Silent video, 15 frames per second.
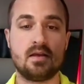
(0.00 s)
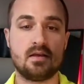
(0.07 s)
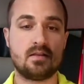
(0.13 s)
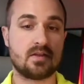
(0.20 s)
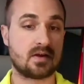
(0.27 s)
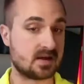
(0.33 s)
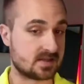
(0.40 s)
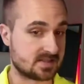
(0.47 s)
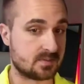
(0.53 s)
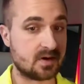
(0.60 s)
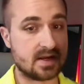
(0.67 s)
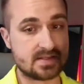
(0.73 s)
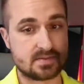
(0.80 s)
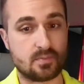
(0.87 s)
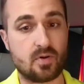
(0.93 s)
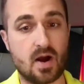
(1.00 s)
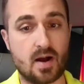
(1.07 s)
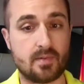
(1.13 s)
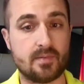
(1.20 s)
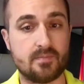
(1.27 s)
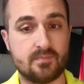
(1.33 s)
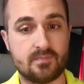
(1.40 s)
The customer has a
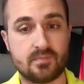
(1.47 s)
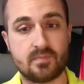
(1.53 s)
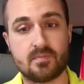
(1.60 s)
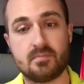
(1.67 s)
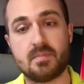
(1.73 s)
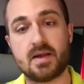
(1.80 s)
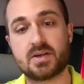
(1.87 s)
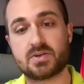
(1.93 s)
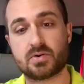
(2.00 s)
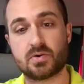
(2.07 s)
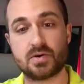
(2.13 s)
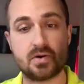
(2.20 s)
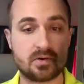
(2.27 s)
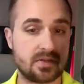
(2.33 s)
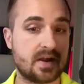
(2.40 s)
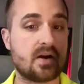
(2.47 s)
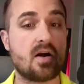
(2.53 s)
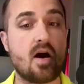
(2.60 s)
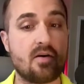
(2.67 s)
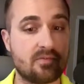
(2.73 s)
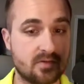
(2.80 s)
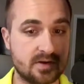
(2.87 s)
problem. Make sure you're there
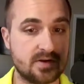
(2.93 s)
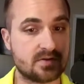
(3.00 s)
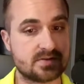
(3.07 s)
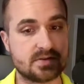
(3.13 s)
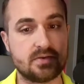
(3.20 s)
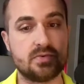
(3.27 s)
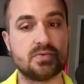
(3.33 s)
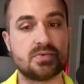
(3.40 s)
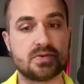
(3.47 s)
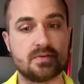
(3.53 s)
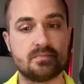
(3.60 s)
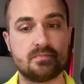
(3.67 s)
offering your solution.